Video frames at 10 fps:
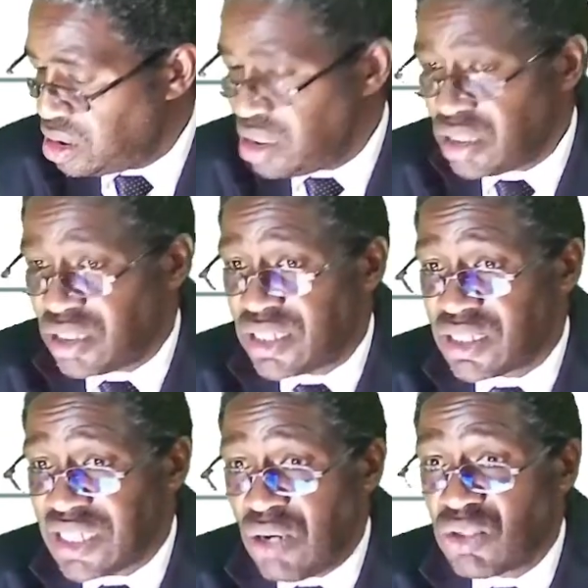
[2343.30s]
Is the
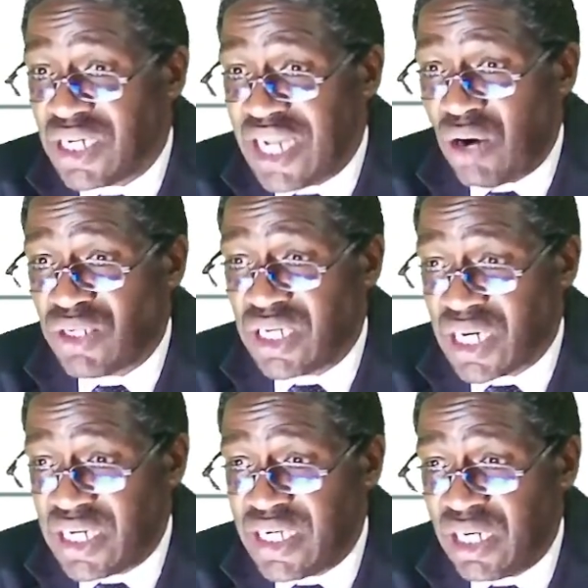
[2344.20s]
sound loud and
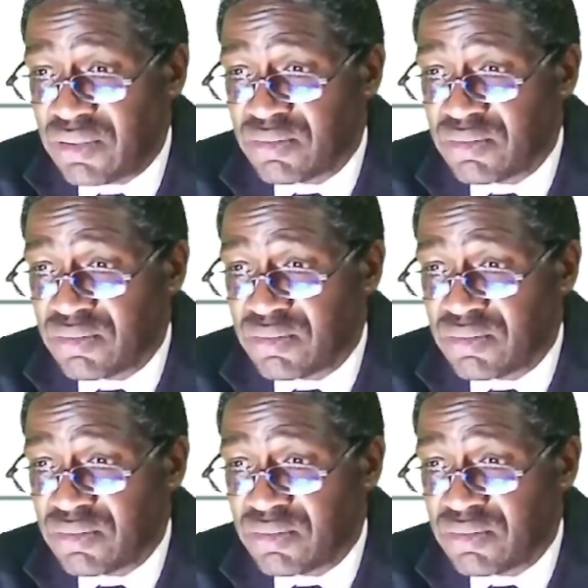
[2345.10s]
clear?